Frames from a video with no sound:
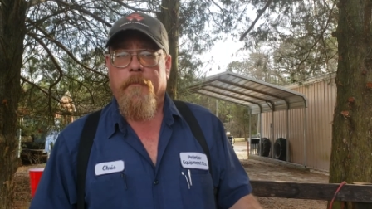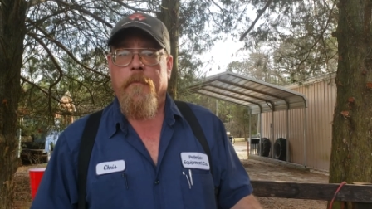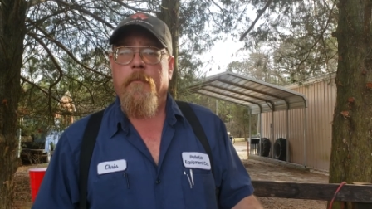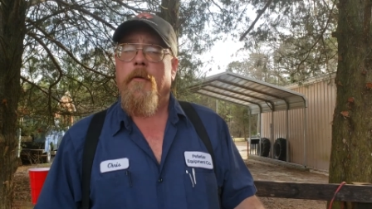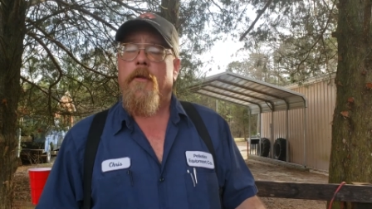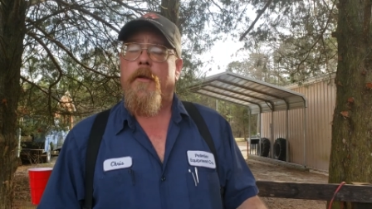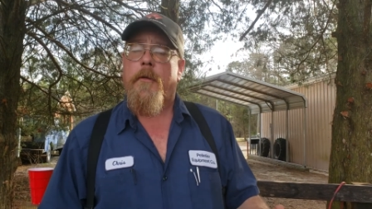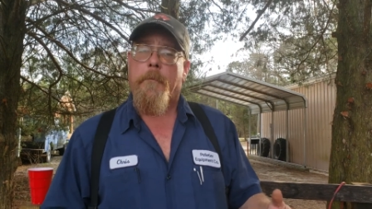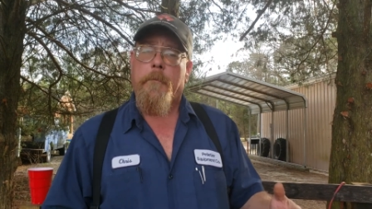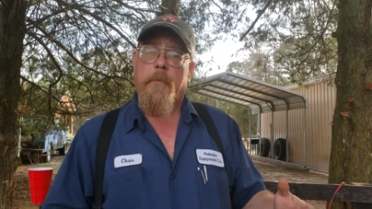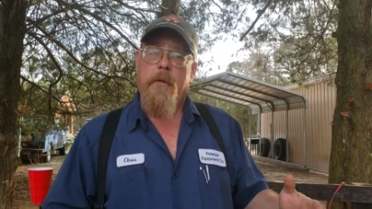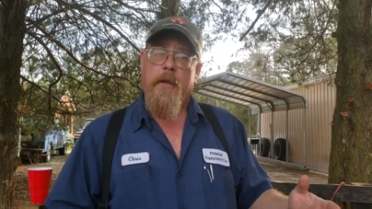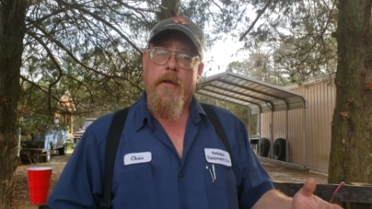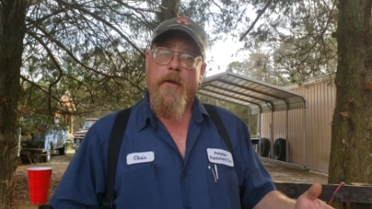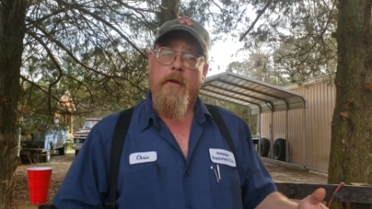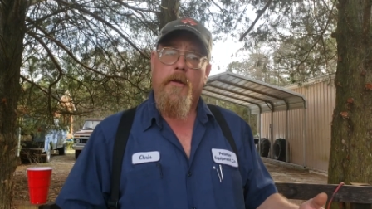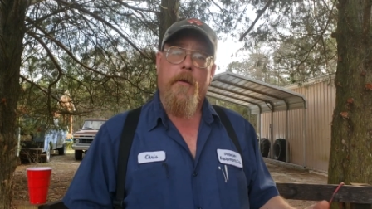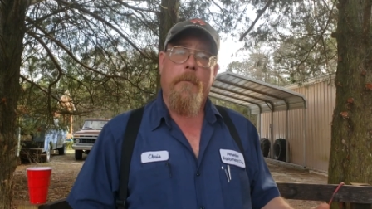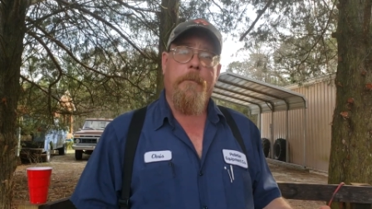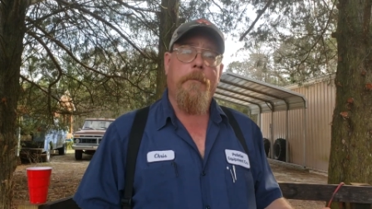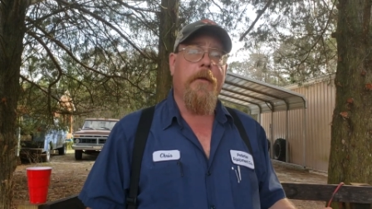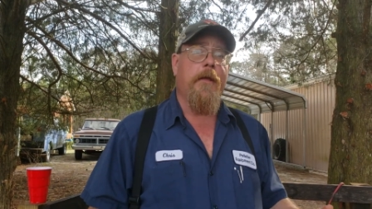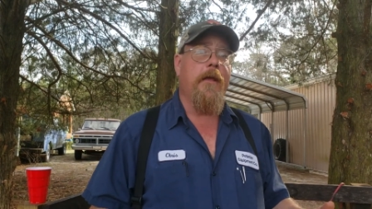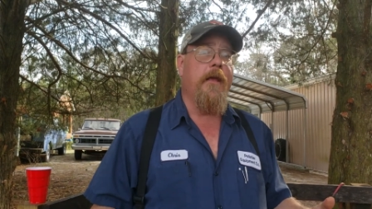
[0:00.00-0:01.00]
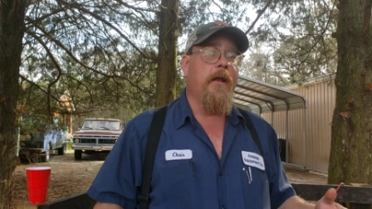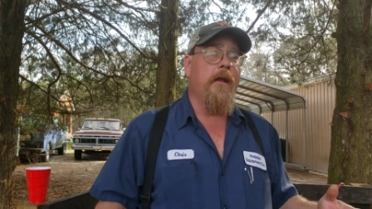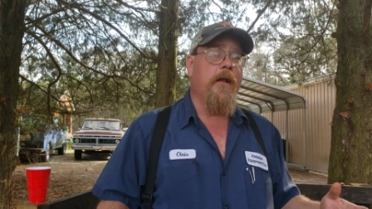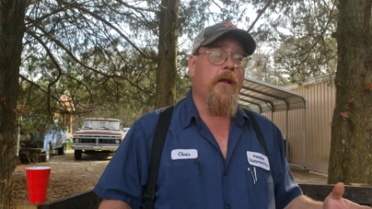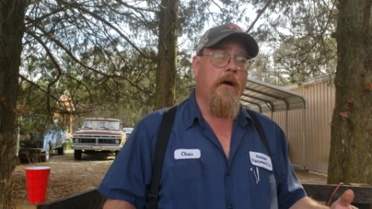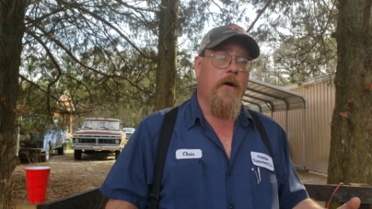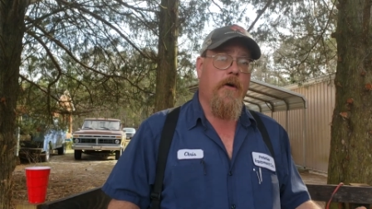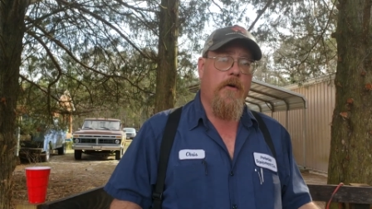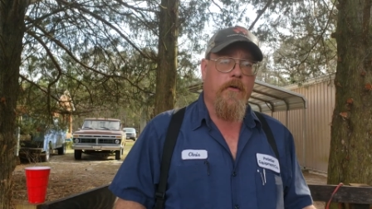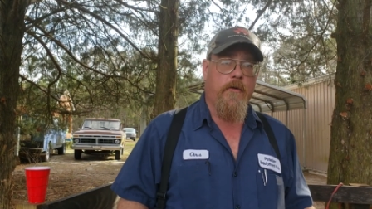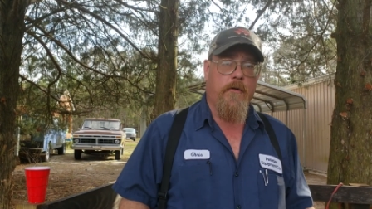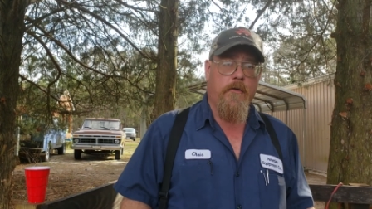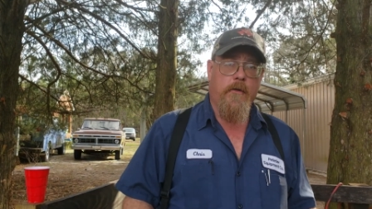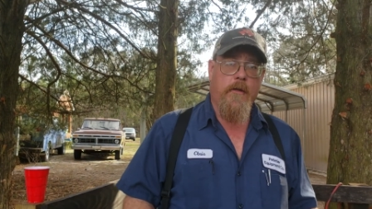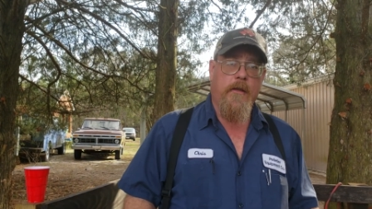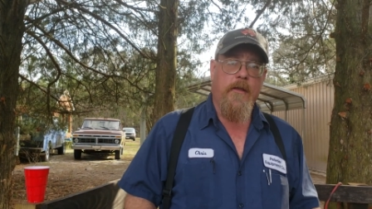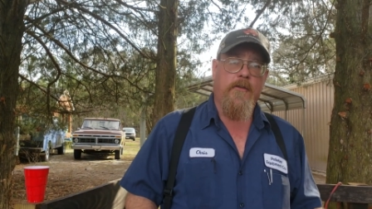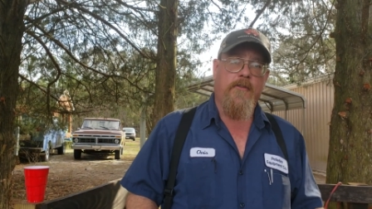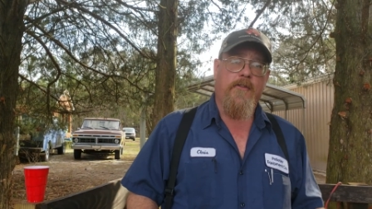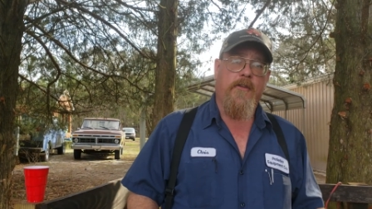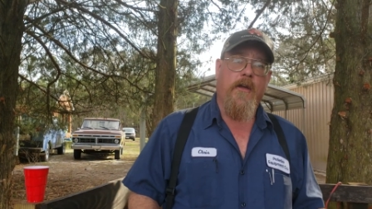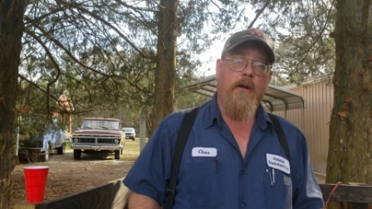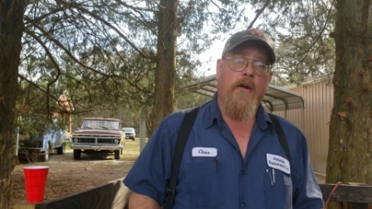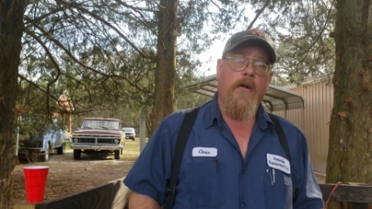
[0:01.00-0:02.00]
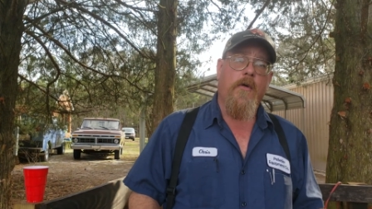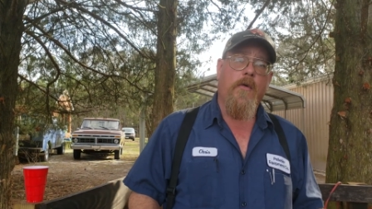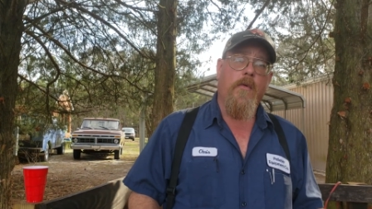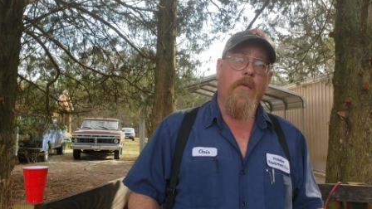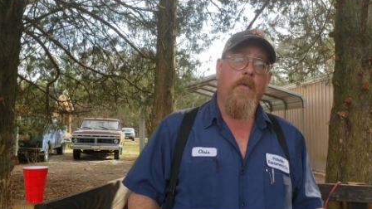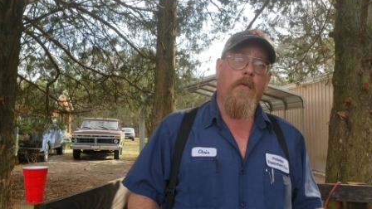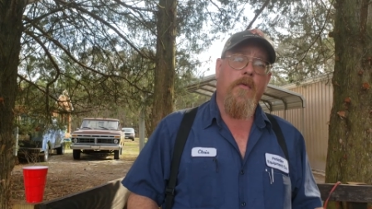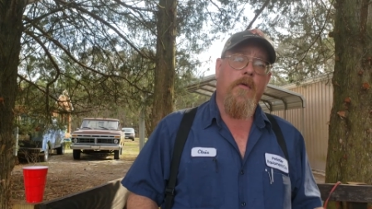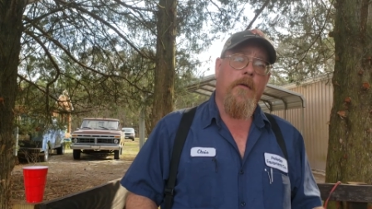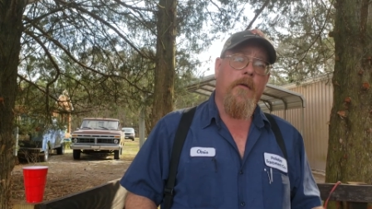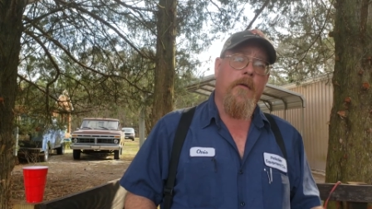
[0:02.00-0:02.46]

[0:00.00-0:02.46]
But the bigger the pig, the harder it is to hold.